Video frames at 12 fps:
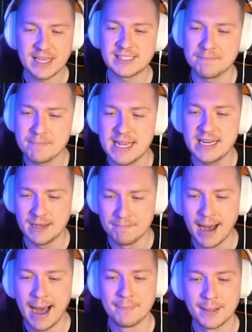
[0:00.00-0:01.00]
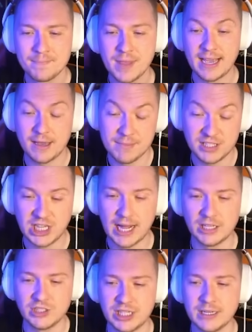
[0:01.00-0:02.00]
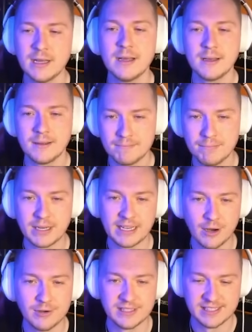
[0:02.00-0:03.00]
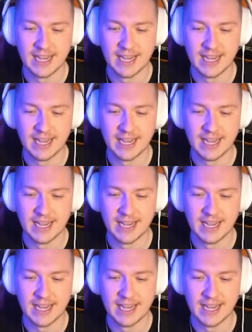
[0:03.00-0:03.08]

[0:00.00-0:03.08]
It's a medium map. It can be challenging, but it goes